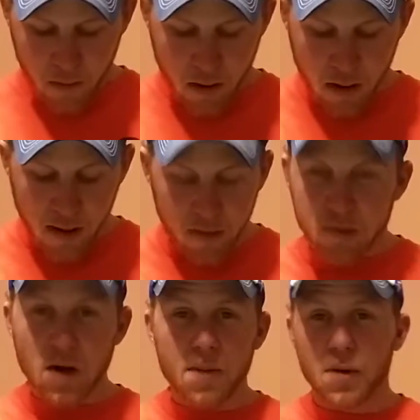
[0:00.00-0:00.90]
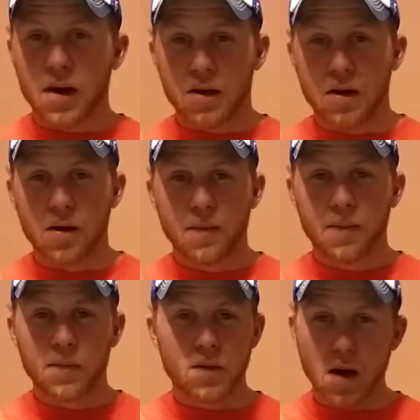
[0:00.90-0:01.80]
And they drop right in.
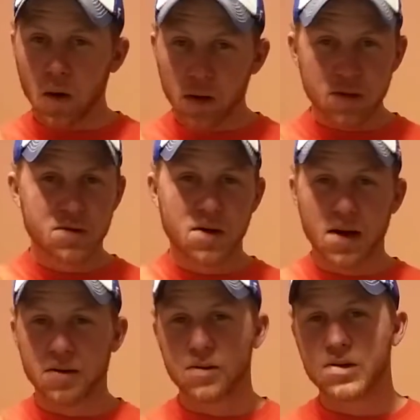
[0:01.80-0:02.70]
No extractor